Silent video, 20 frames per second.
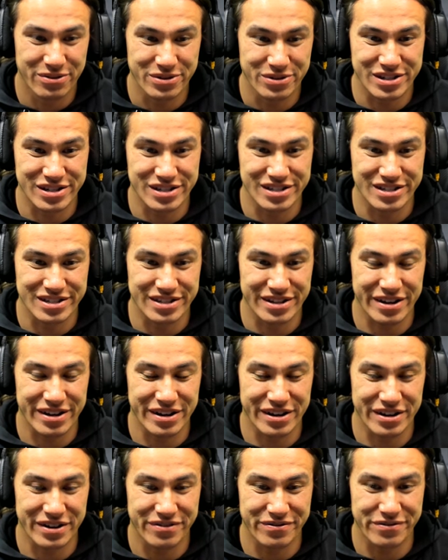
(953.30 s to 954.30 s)
which is
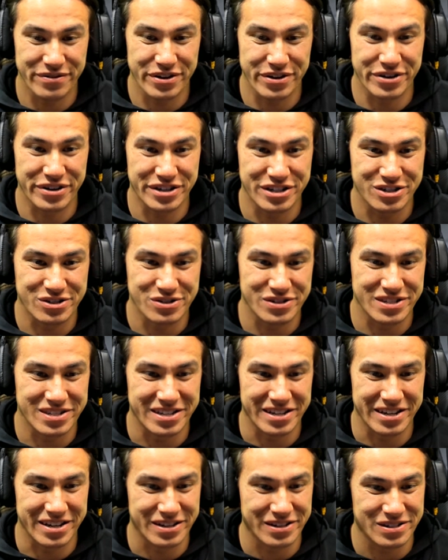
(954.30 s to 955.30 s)
uh, very
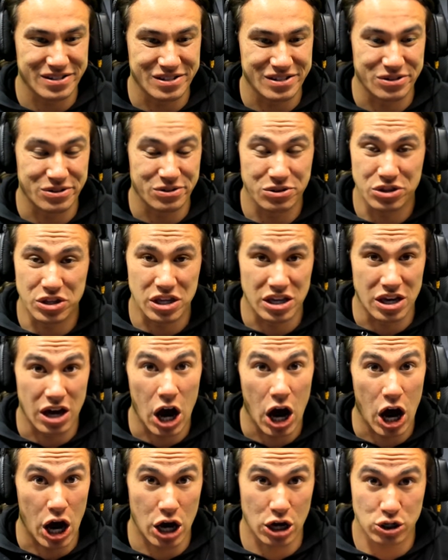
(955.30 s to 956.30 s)
interesting. So the
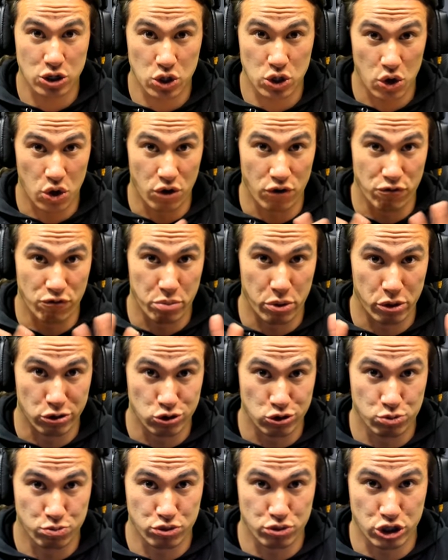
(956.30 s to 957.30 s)
art of
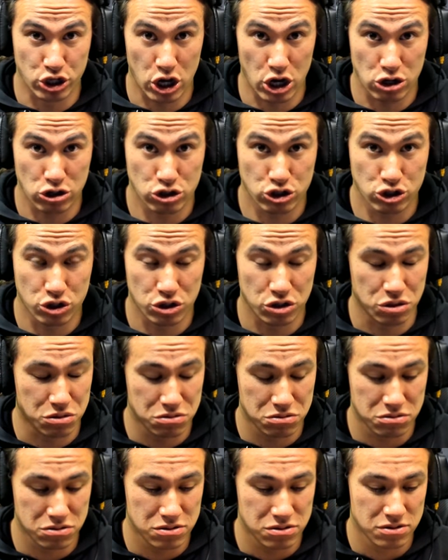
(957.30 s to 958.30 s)
post-production.